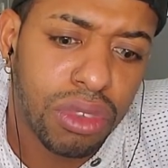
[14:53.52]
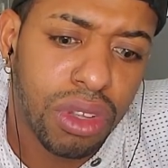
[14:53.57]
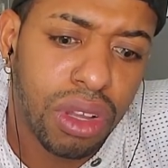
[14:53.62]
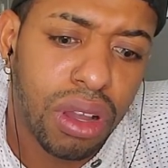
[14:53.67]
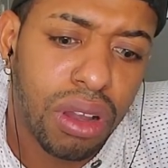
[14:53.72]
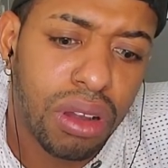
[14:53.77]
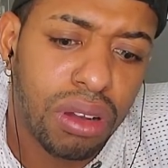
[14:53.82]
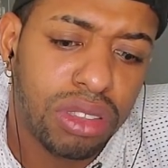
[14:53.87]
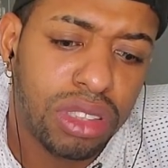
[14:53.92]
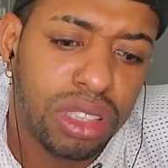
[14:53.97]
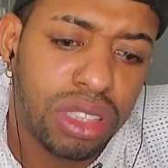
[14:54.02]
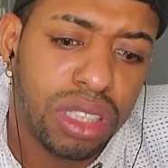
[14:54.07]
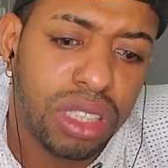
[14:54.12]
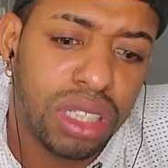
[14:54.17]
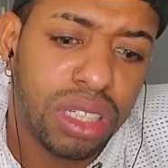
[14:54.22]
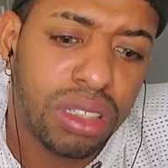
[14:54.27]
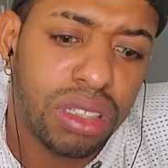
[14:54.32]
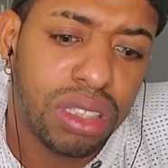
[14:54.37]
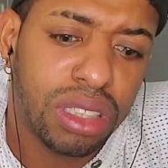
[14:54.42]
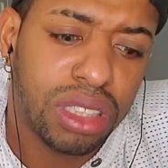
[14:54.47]
Oh, she
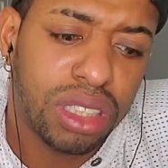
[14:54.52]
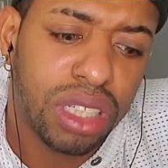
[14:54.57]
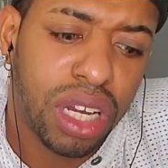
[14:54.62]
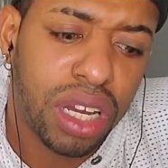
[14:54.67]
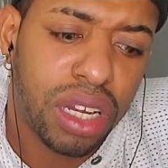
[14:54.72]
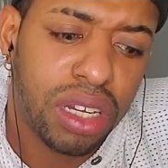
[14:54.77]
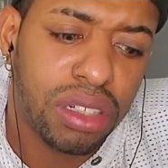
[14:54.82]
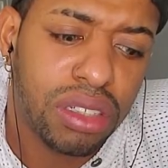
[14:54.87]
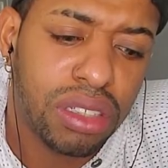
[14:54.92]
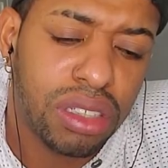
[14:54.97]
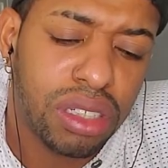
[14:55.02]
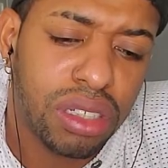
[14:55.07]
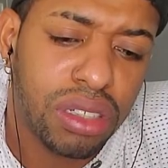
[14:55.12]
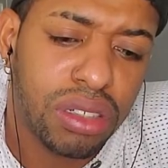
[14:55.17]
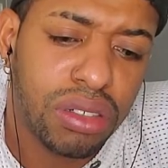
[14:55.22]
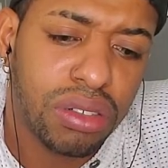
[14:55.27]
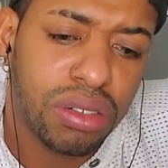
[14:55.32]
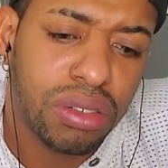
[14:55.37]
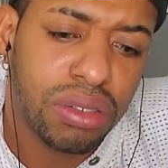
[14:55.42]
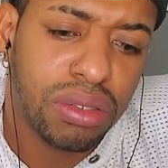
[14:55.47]
killed a child,
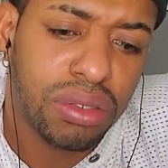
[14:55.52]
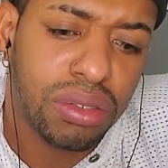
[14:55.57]
too.